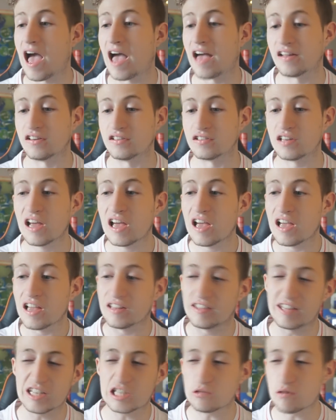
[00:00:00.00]
And
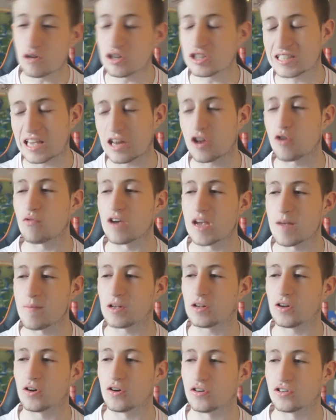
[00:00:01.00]
this one's kind of weird
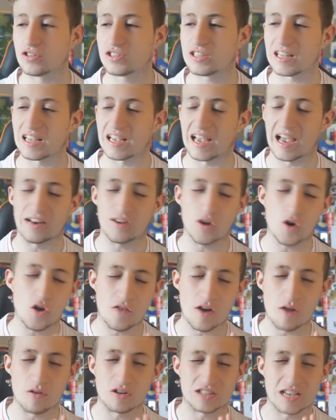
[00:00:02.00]
because I don't know
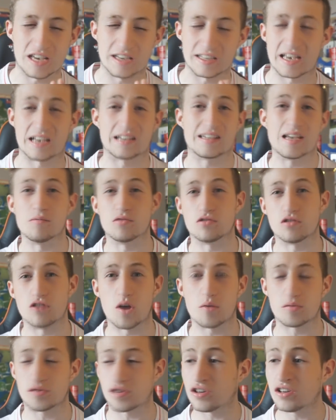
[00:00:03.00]
if I want to take a chemistry
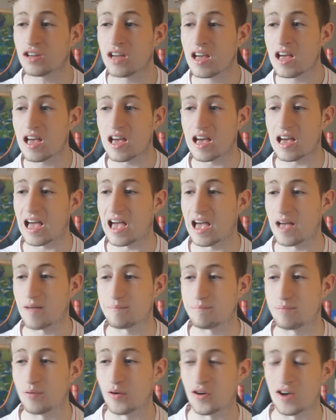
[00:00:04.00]
option, uh,
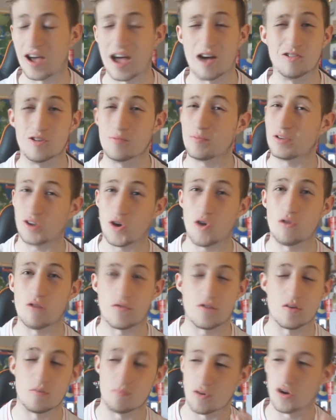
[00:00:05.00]
but I will be going
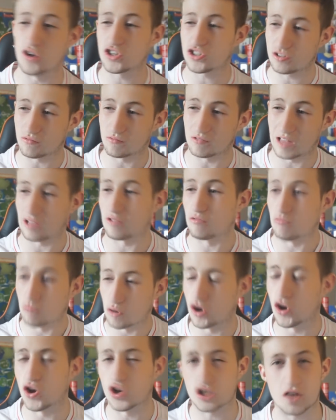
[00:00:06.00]
with a much like
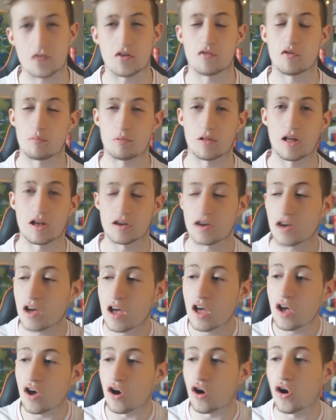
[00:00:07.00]
worse off of a player,
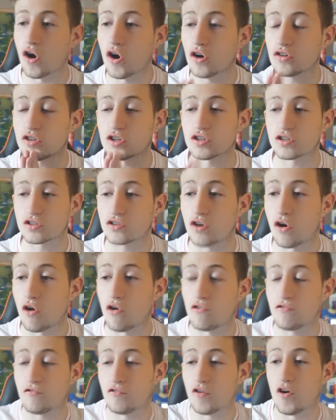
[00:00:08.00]
or just
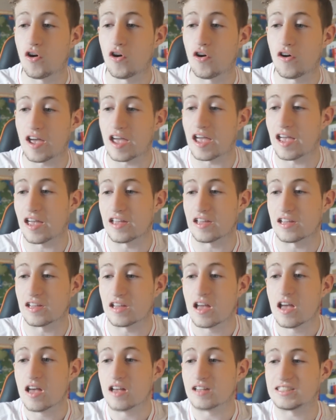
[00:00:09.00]
go for
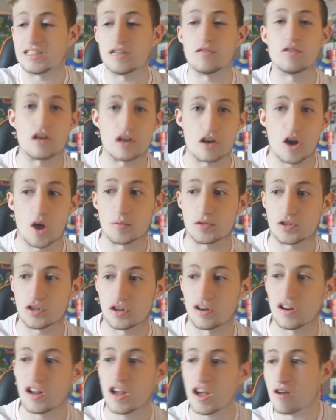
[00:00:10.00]
a Serie A
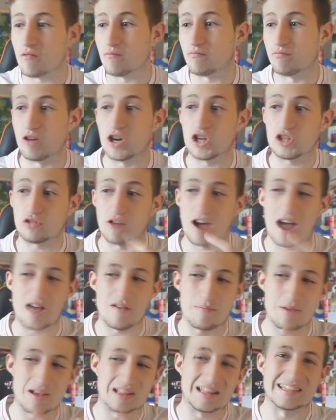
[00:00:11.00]
option, which will
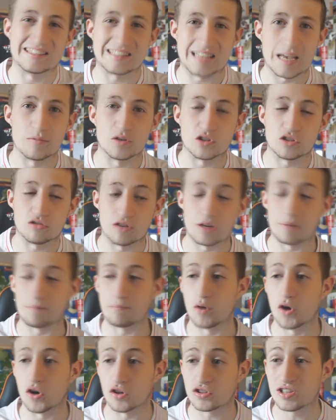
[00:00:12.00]
have a bit less chemistry,
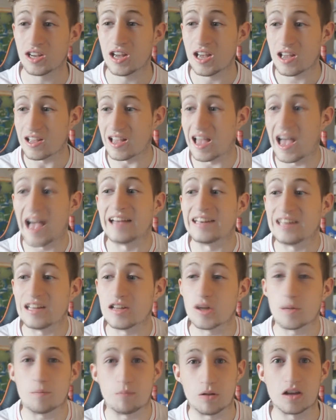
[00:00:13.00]
but
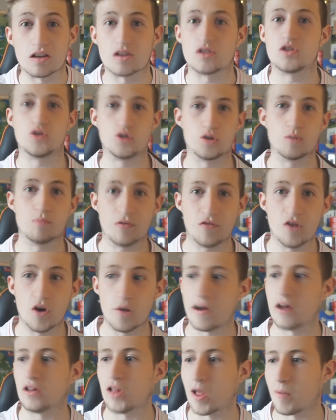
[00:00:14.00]
idea the players should
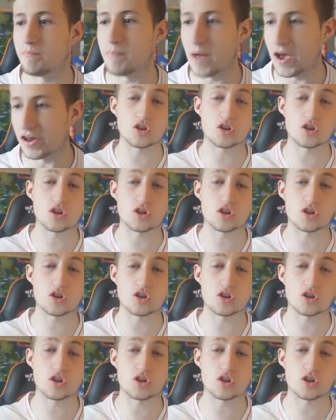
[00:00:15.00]
perform a lot